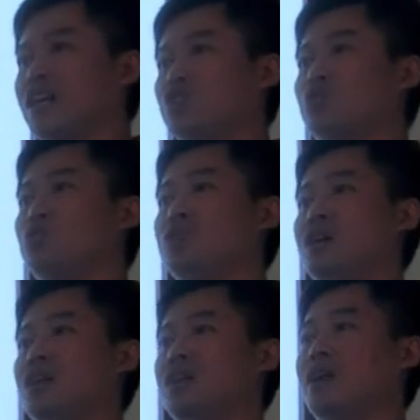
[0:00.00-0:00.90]
the
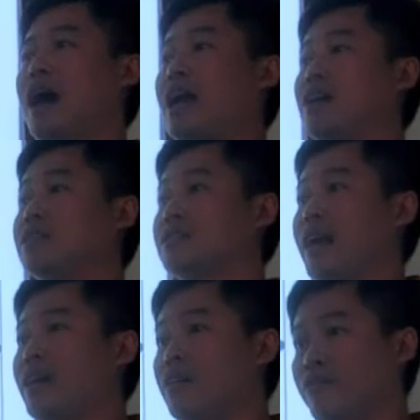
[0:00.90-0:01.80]
student
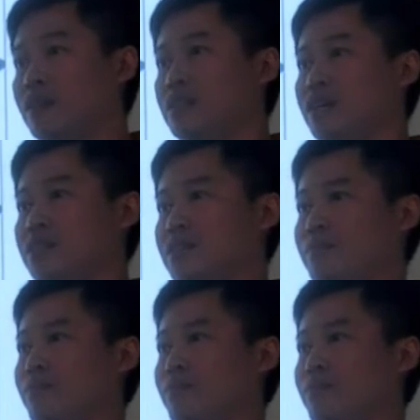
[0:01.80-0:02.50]
understand the physics?